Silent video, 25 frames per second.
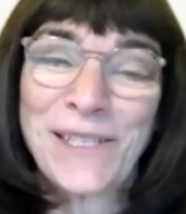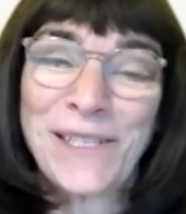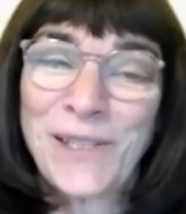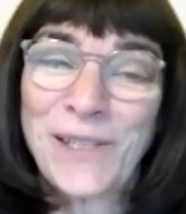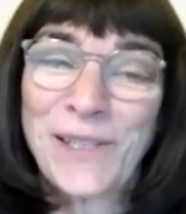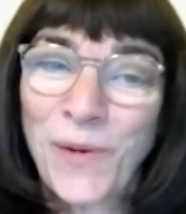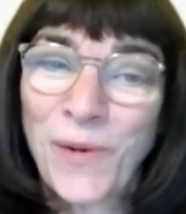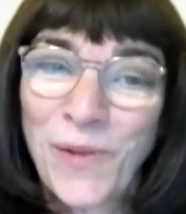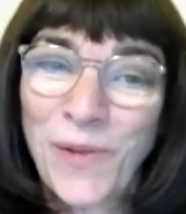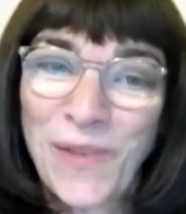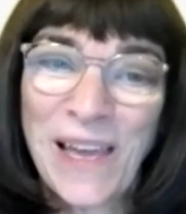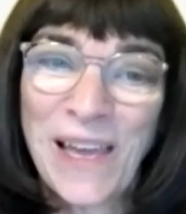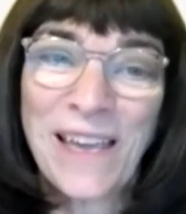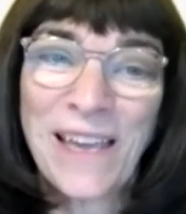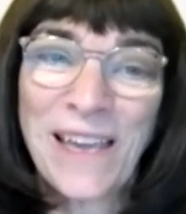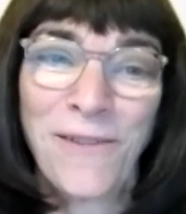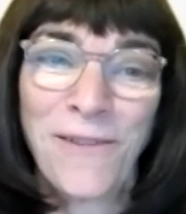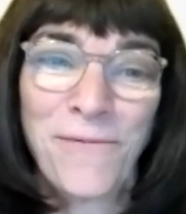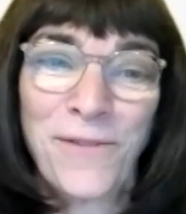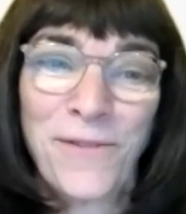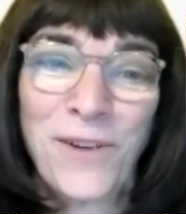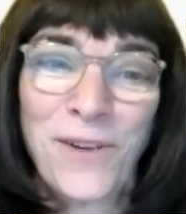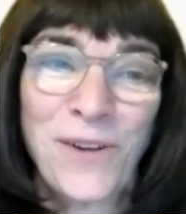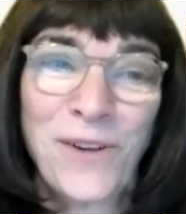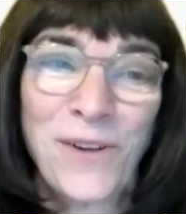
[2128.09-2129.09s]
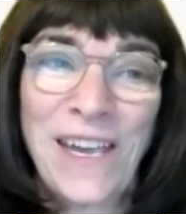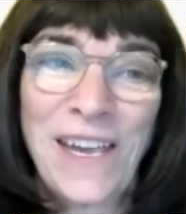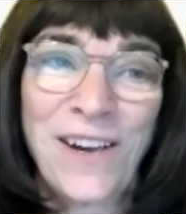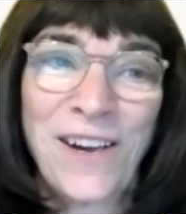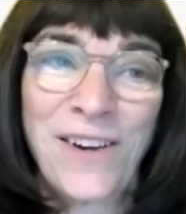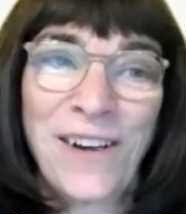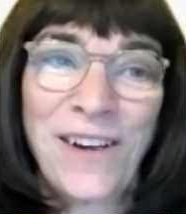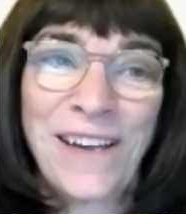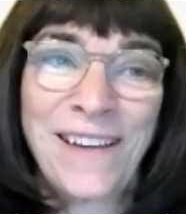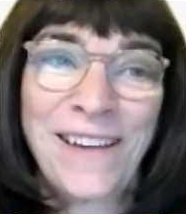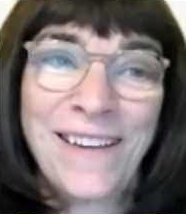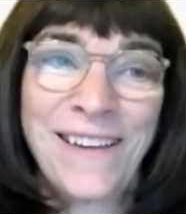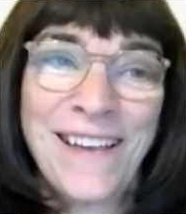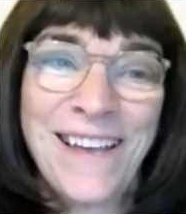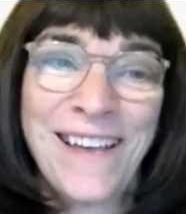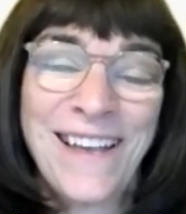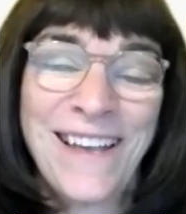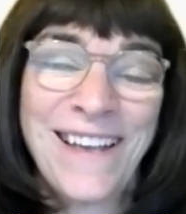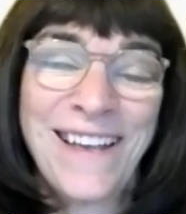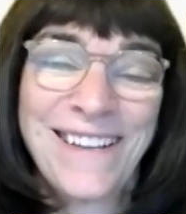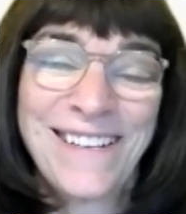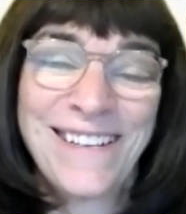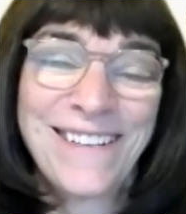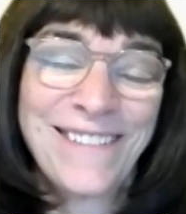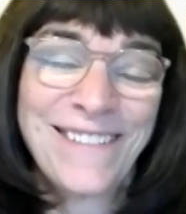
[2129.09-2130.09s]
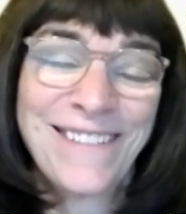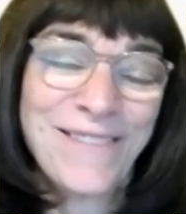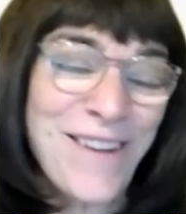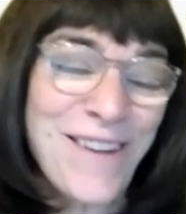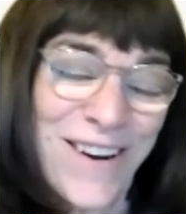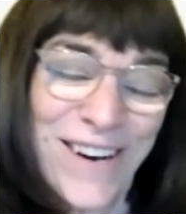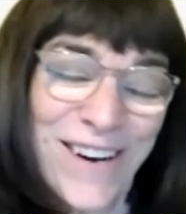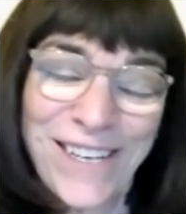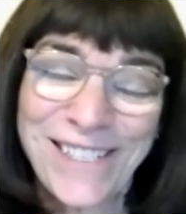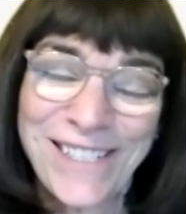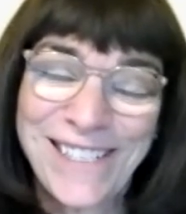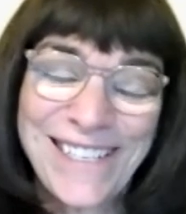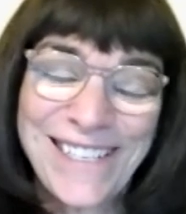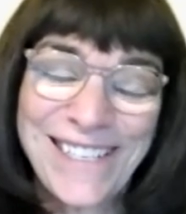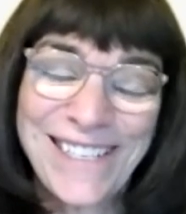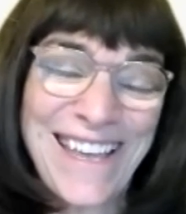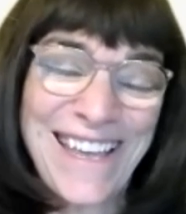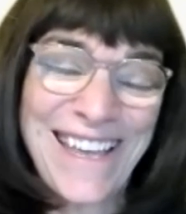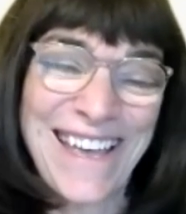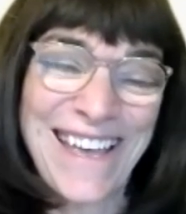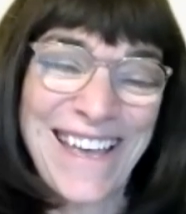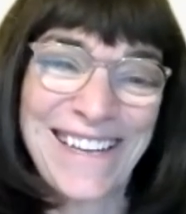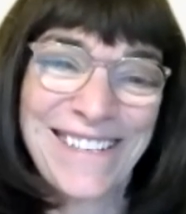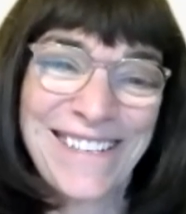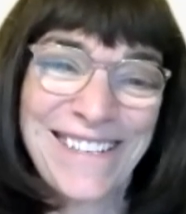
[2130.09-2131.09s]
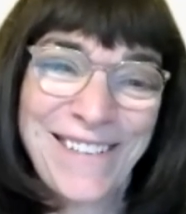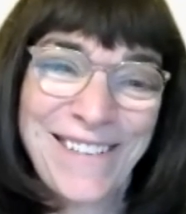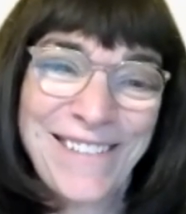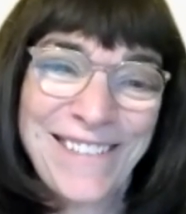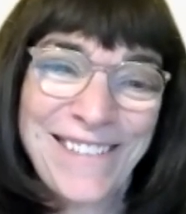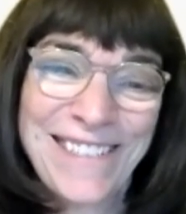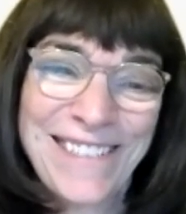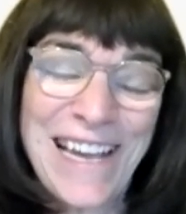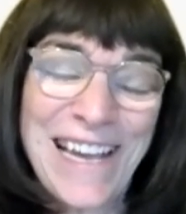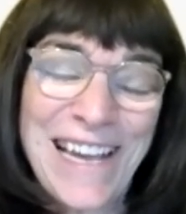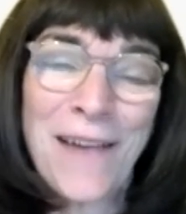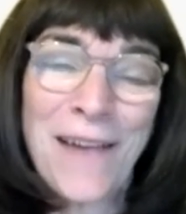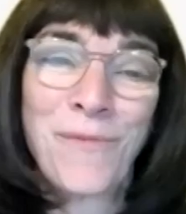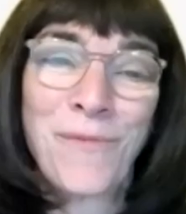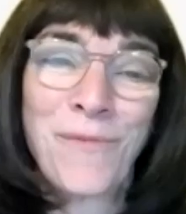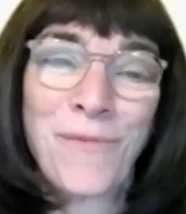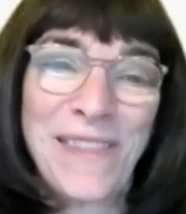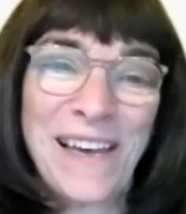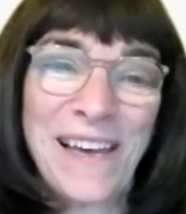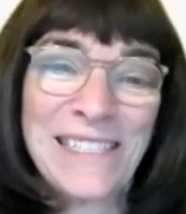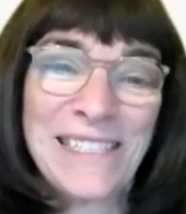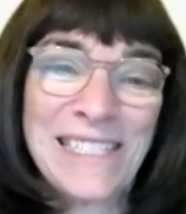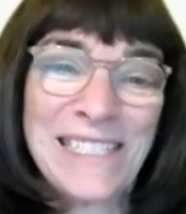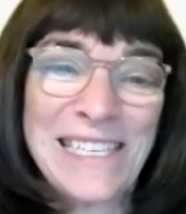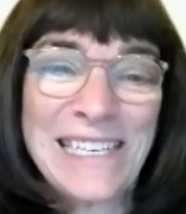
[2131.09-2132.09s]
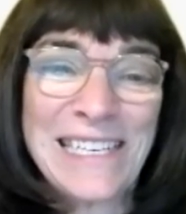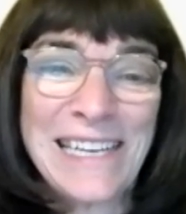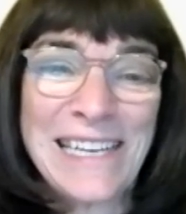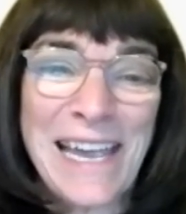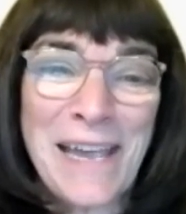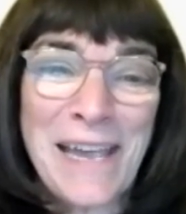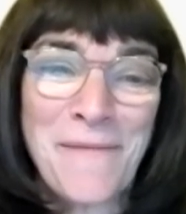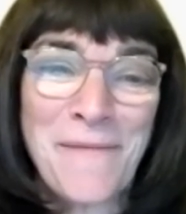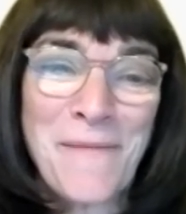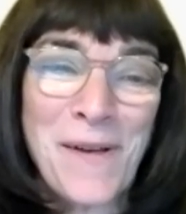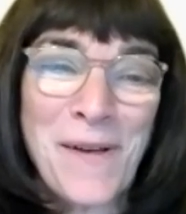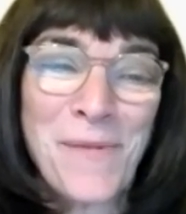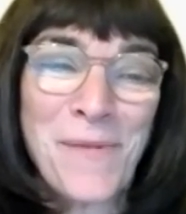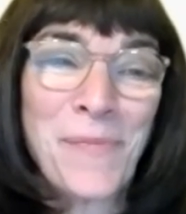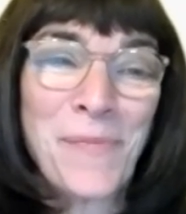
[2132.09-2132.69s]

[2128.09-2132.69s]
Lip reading: So thank you for your caring hearts and time with us today.